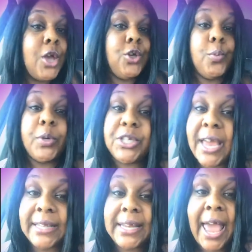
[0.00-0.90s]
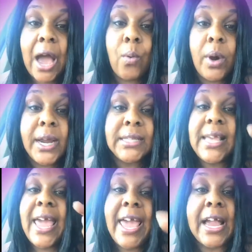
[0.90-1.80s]
you project it
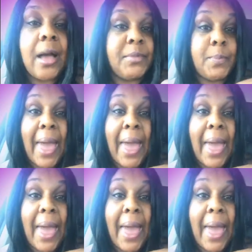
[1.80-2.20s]
outwards, it comes